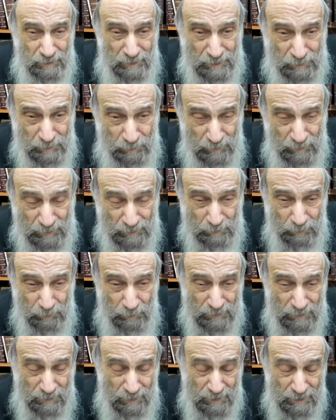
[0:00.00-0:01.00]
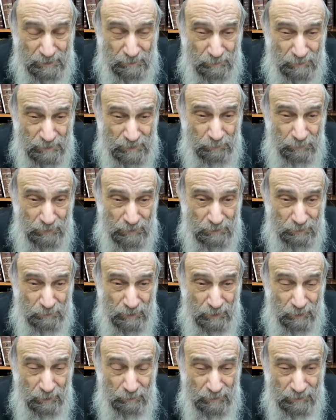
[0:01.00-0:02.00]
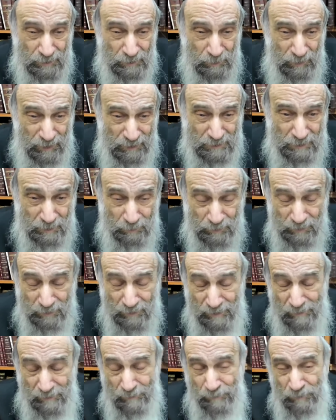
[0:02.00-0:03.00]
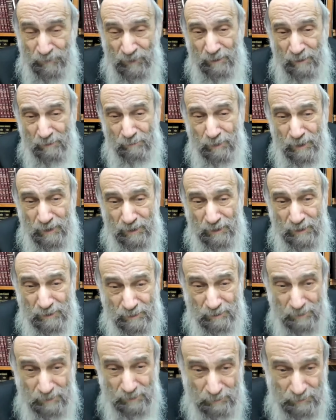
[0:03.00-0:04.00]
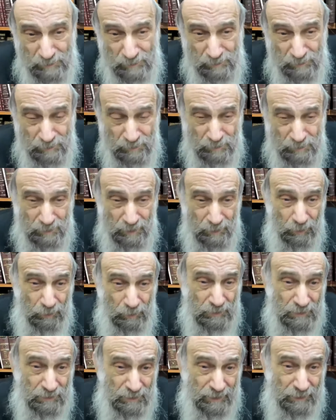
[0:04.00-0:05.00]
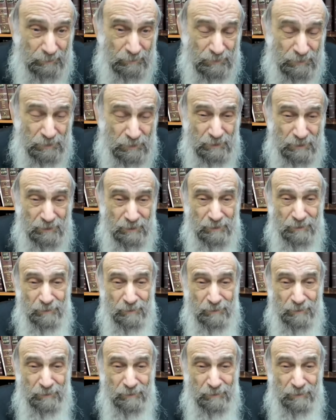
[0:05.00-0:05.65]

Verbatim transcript: as much holy as possible by using a holy language,